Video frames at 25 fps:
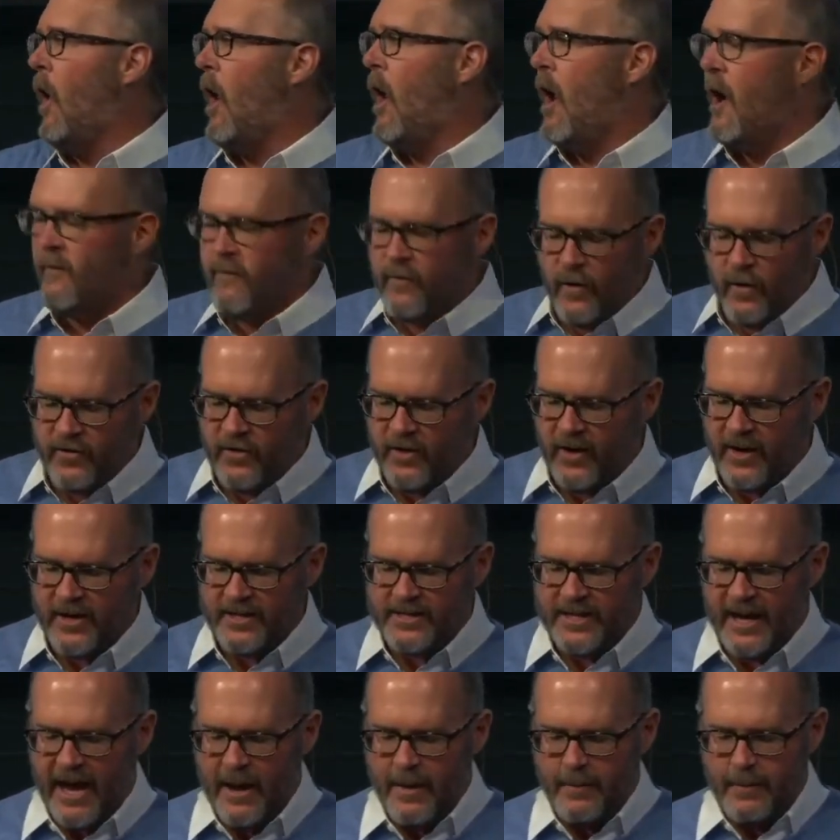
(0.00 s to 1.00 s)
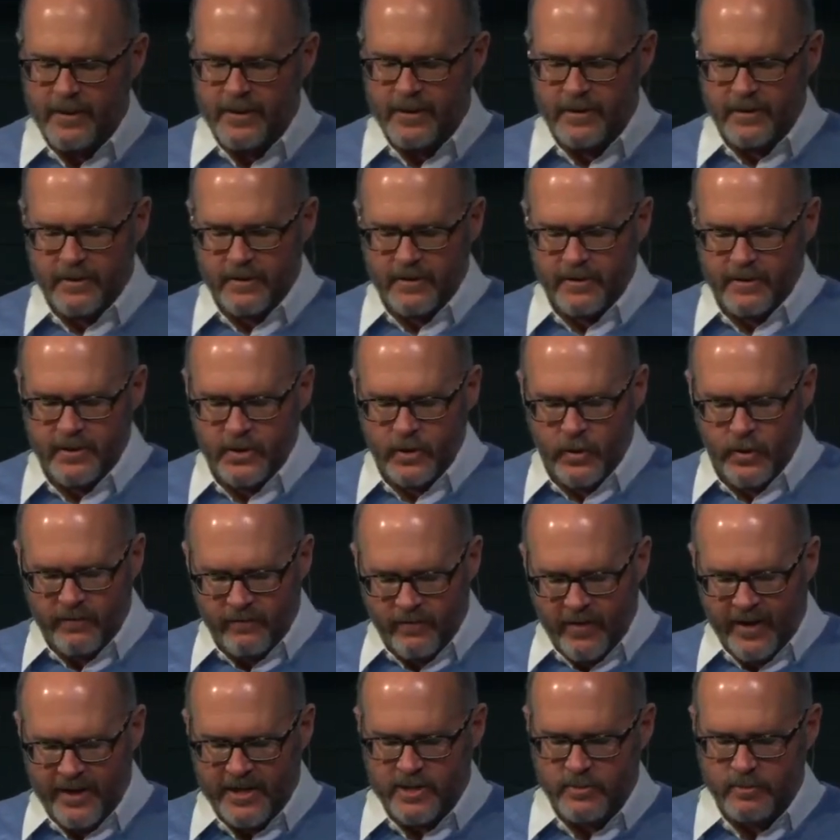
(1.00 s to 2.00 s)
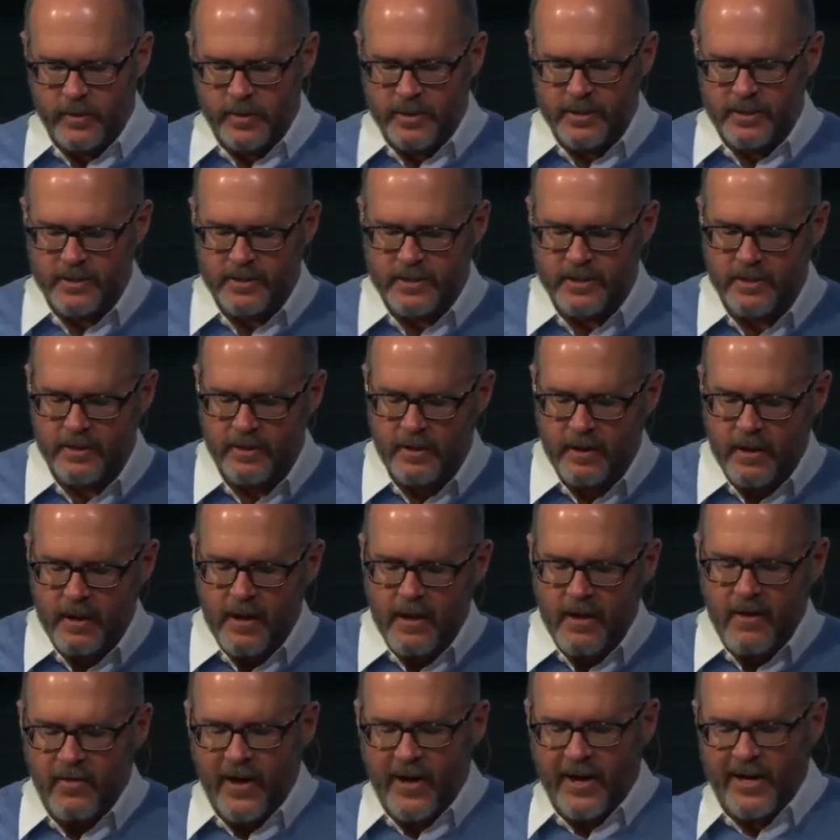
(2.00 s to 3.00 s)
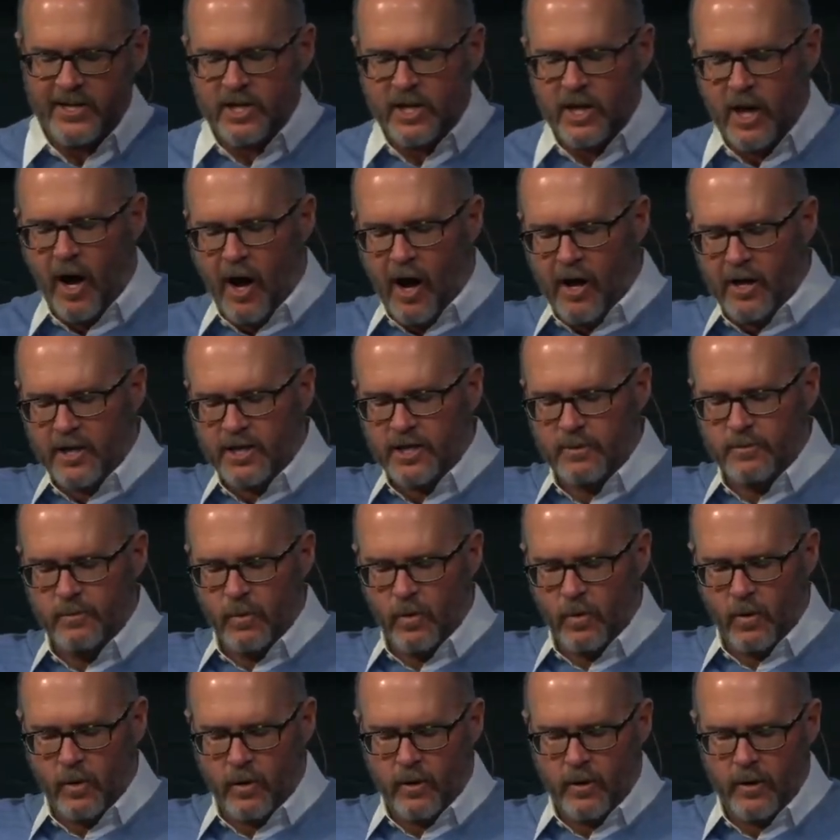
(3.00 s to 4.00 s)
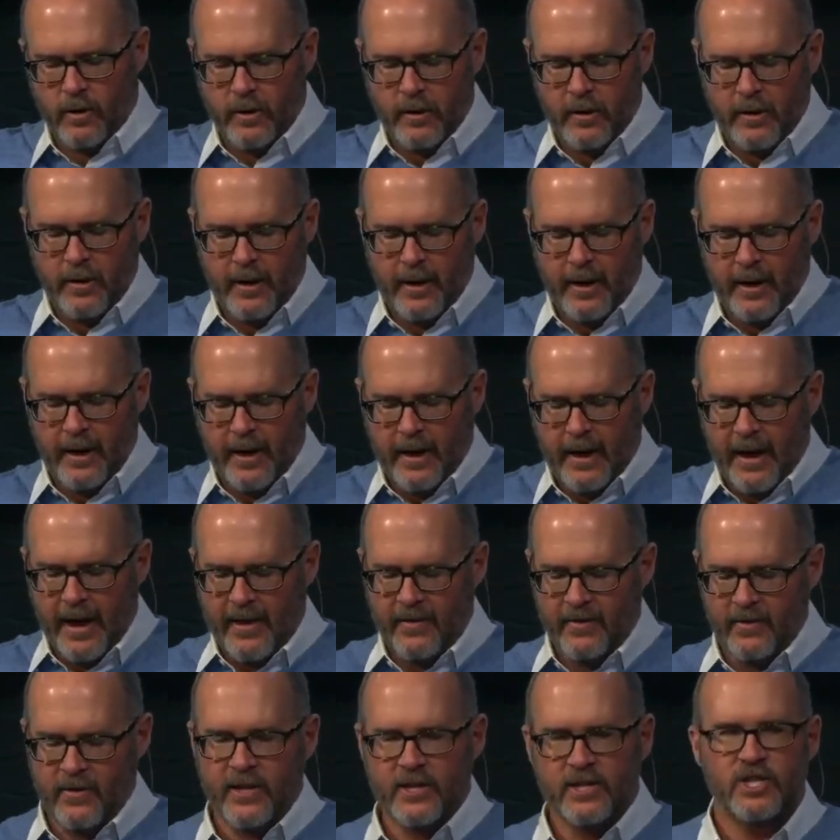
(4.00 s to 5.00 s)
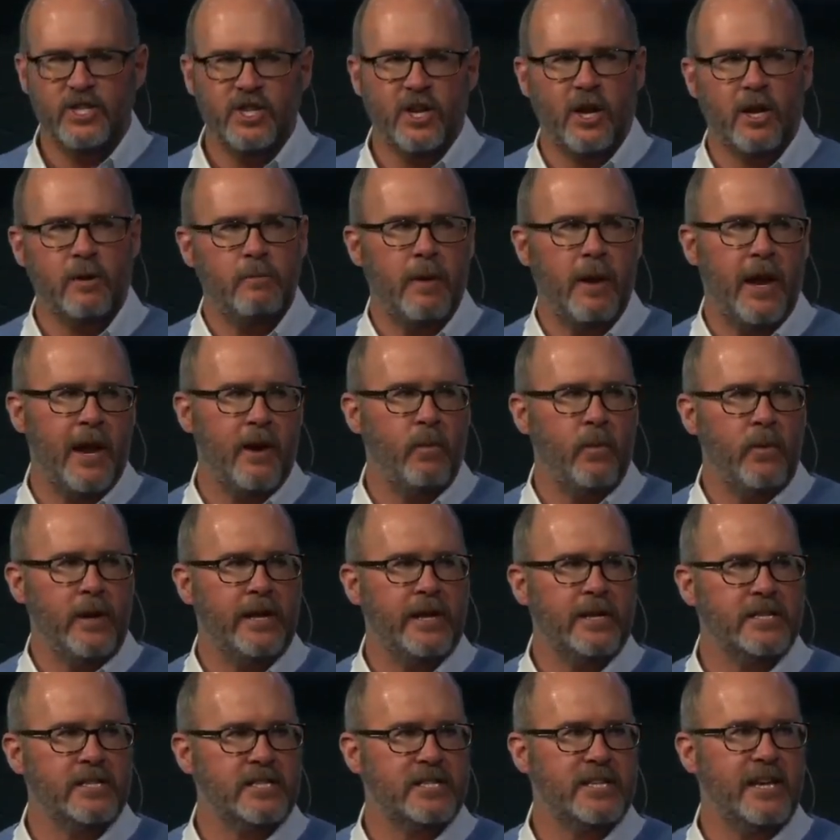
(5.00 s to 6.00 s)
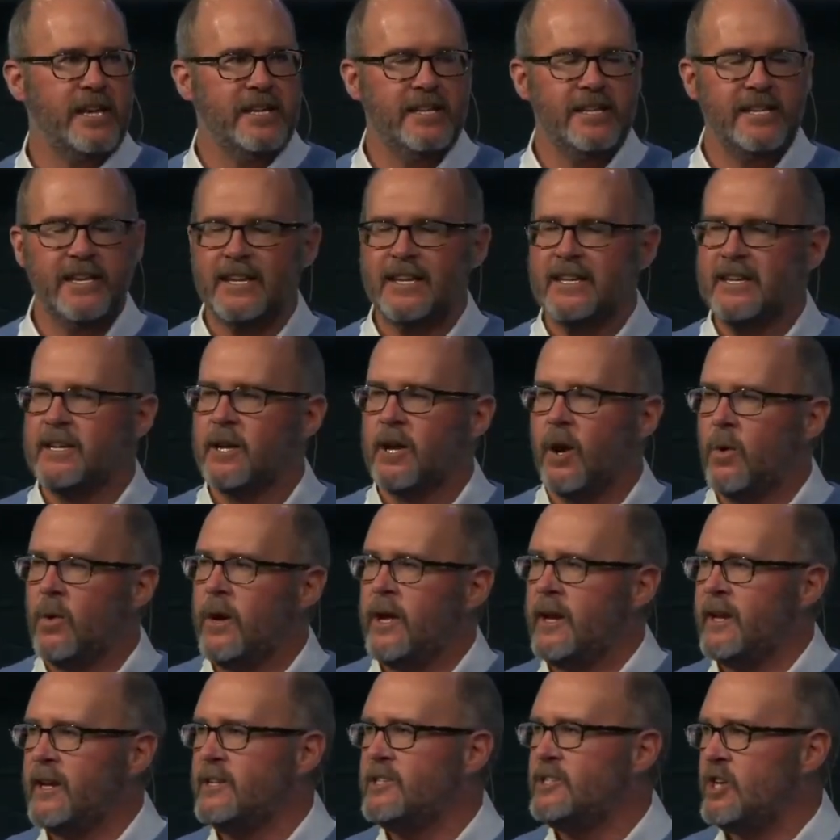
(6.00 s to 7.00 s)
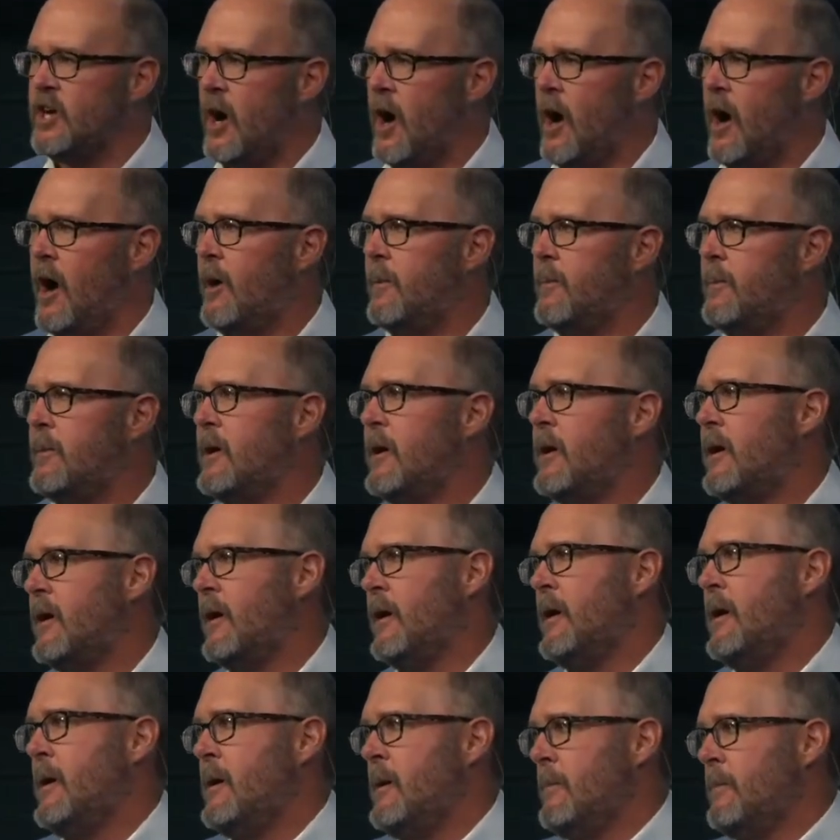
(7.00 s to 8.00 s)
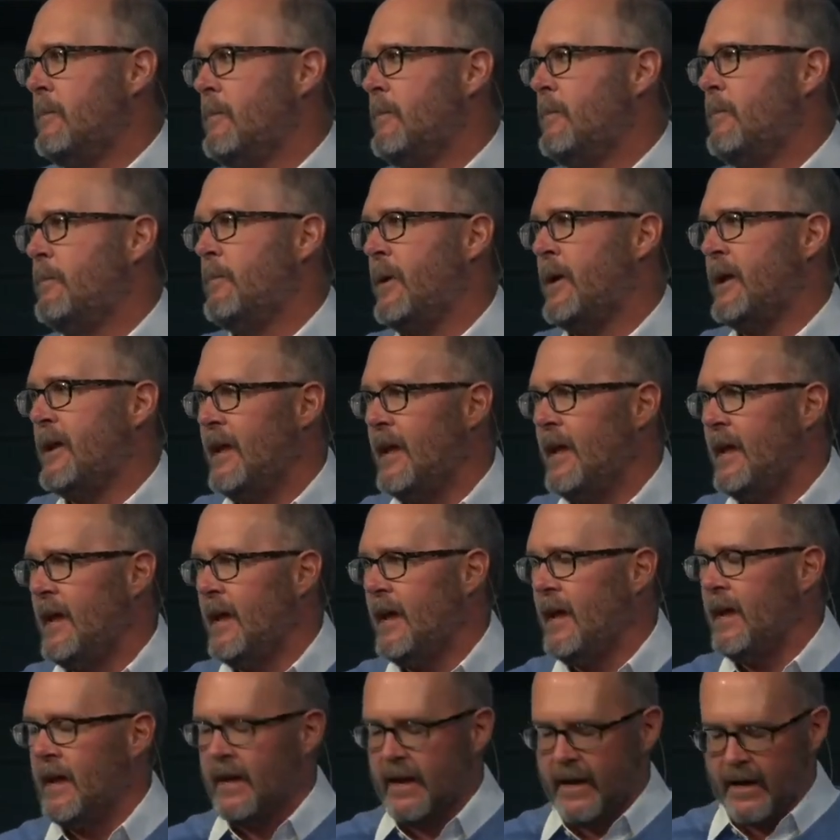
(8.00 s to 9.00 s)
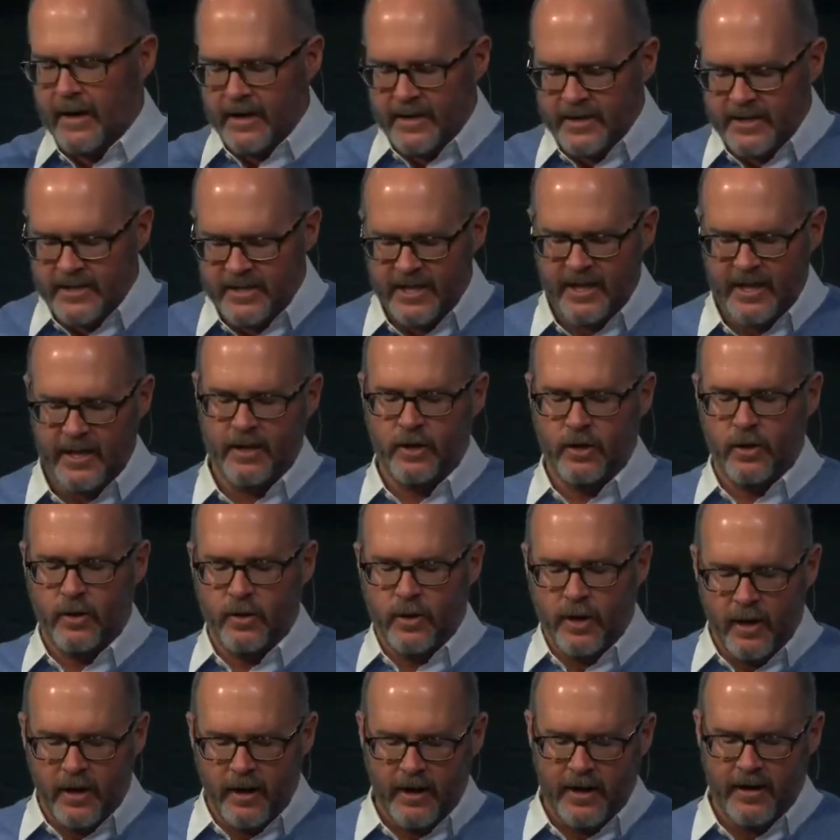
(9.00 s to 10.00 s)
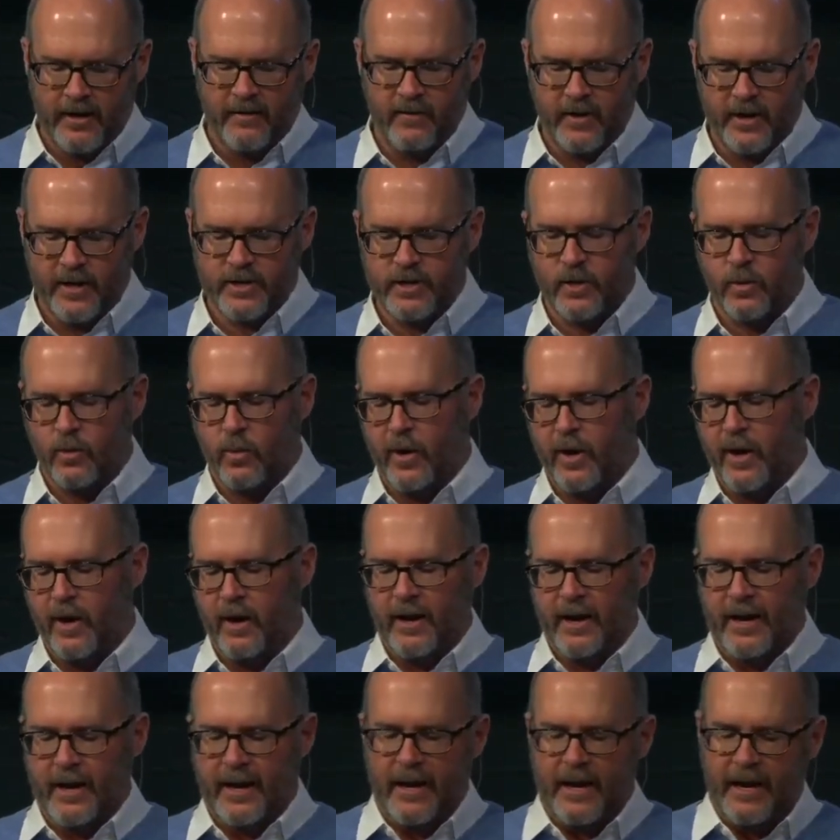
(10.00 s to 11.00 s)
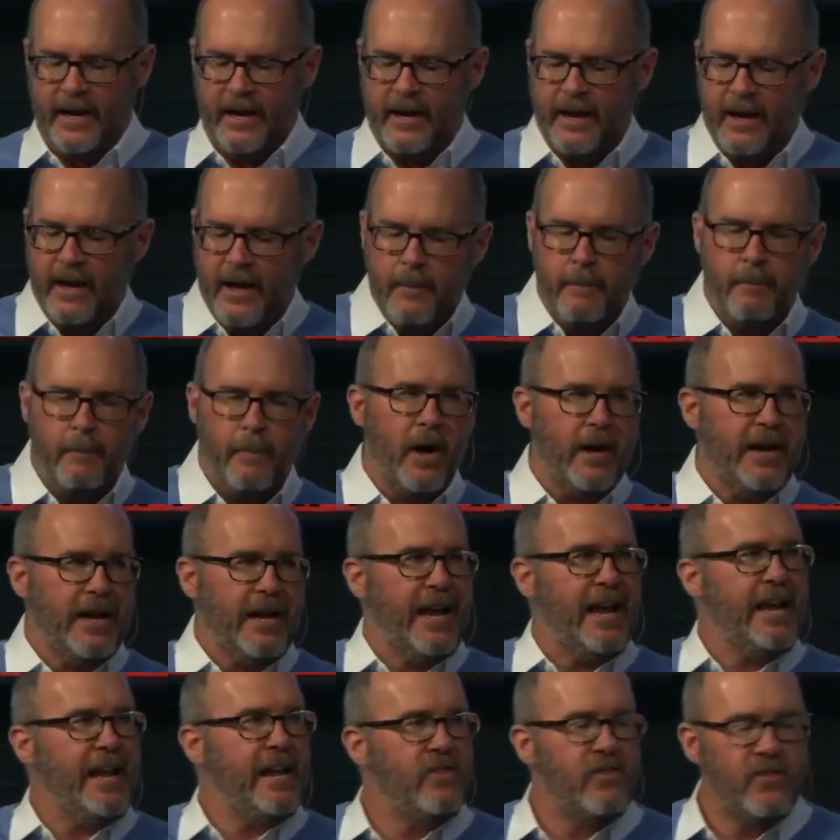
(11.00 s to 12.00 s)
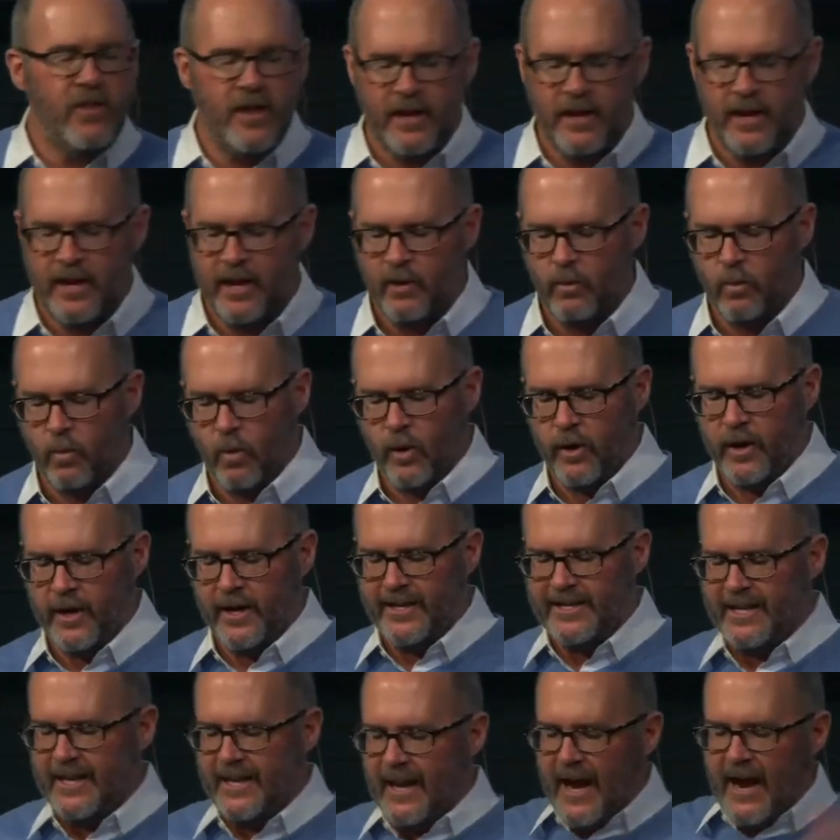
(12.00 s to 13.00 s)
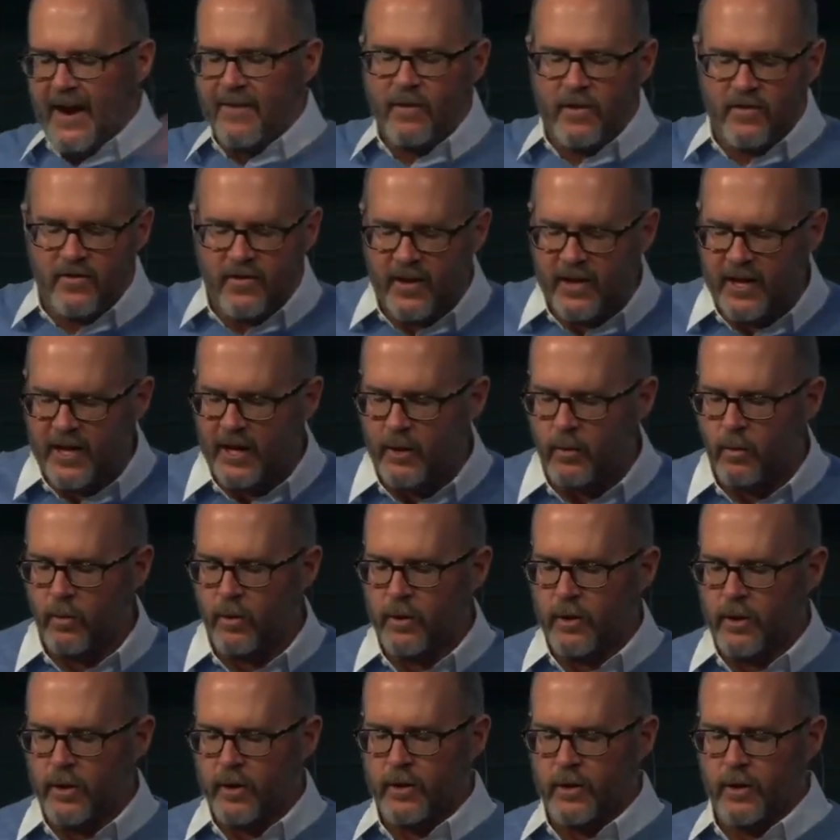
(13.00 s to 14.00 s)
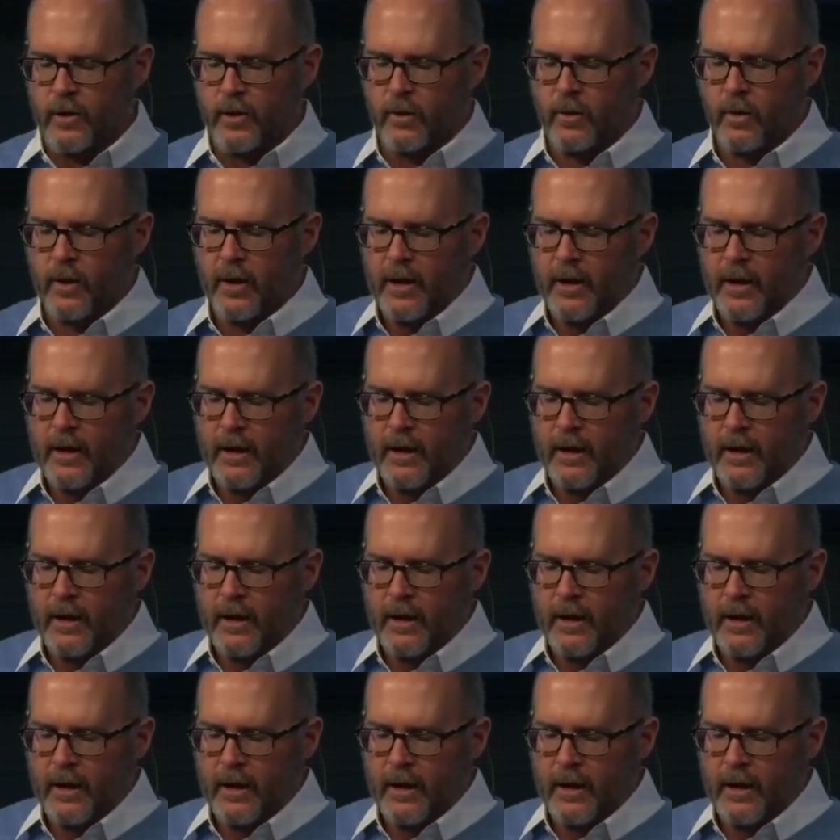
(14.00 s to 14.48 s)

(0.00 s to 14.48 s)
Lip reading: Awful things happen to investments. Things cost more. And this young man, we can see, didn't go get a job, but he continued a living to where he bought anything he wanted, did everything he wanted to do.